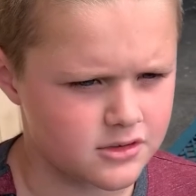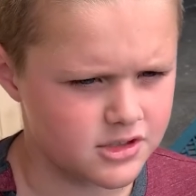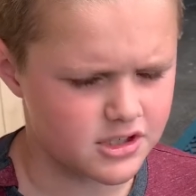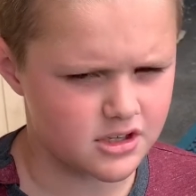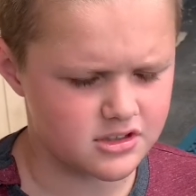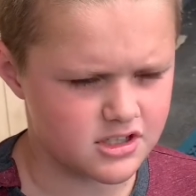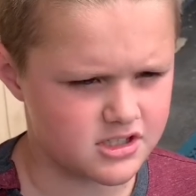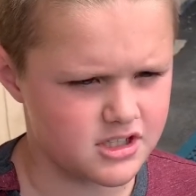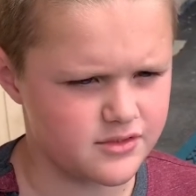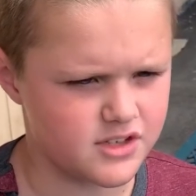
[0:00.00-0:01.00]
does
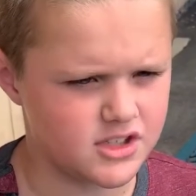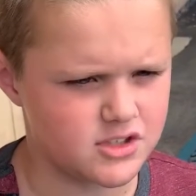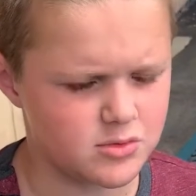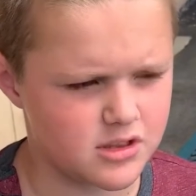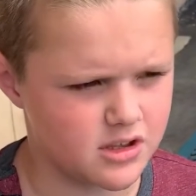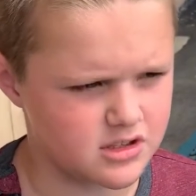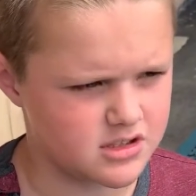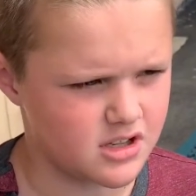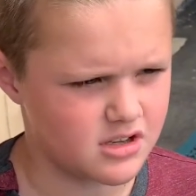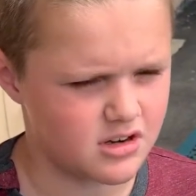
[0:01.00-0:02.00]
activities with
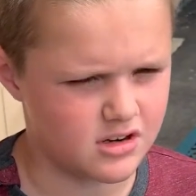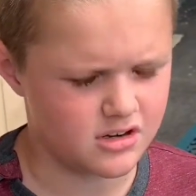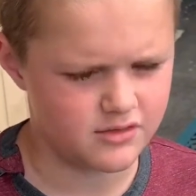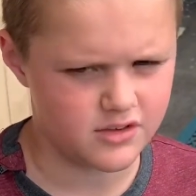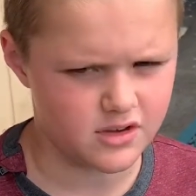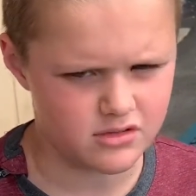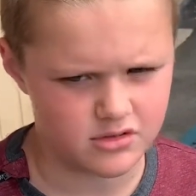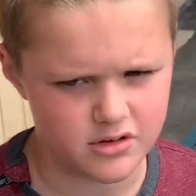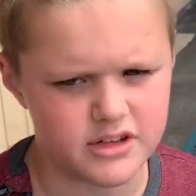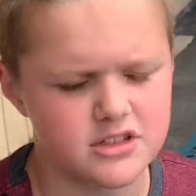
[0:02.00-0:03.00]
us that none of the
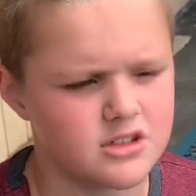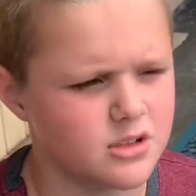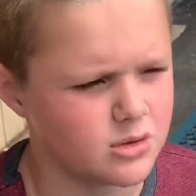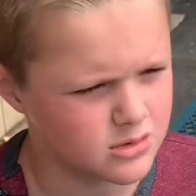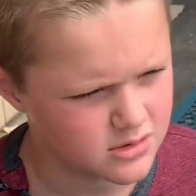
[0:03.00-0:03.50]
other grades do.